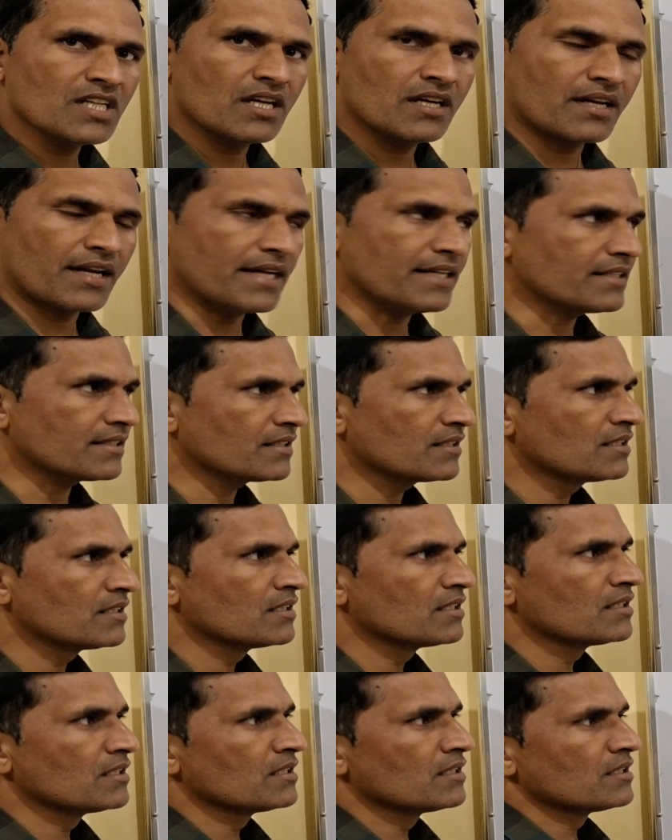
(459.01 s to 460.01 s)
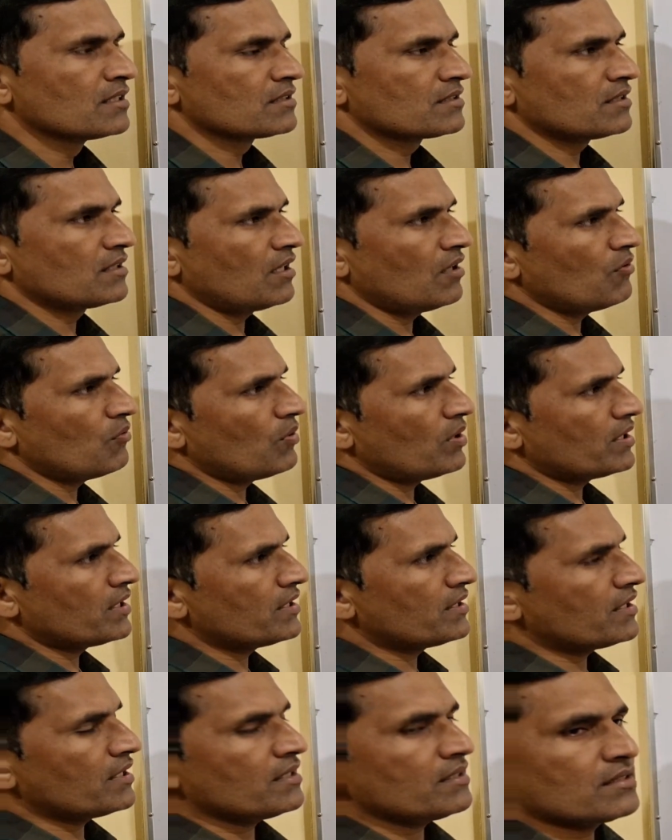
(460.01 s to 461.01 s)
Right. So now what
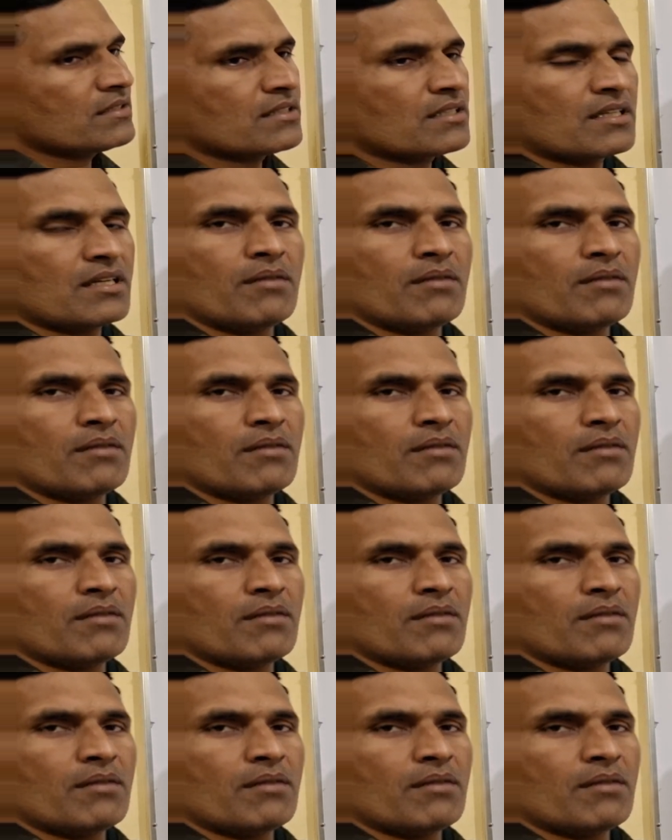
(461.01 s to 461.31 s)
it is?